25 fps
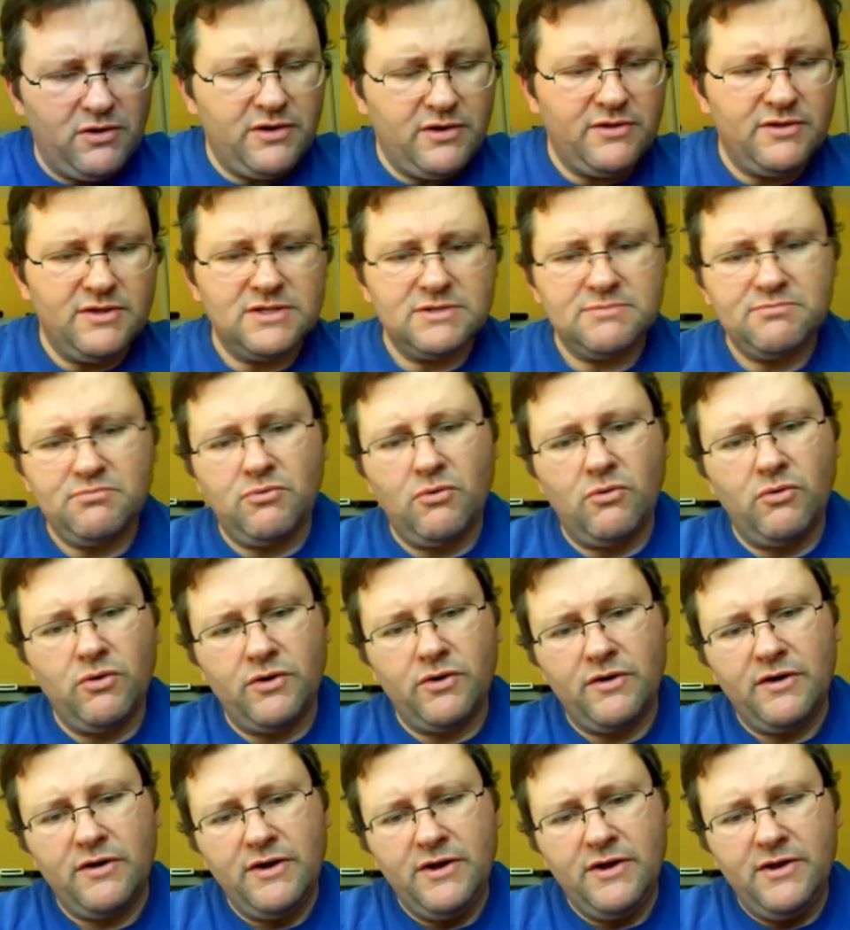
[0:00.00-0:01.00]
plug in this
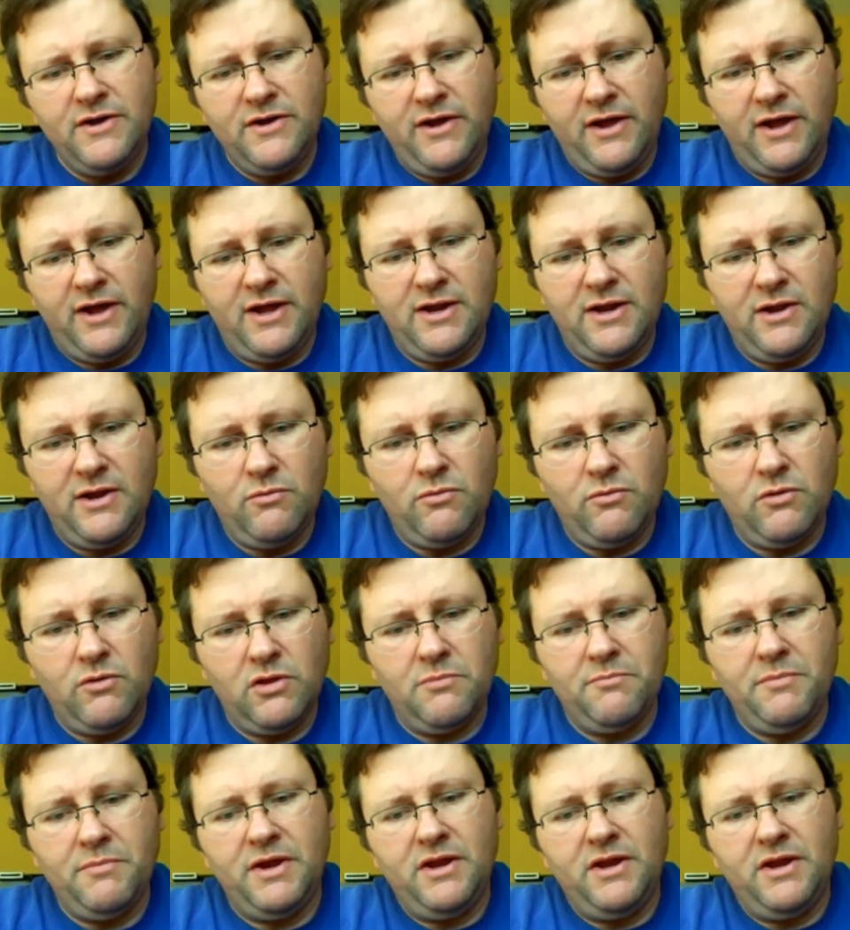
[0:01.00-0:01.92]
port, and it will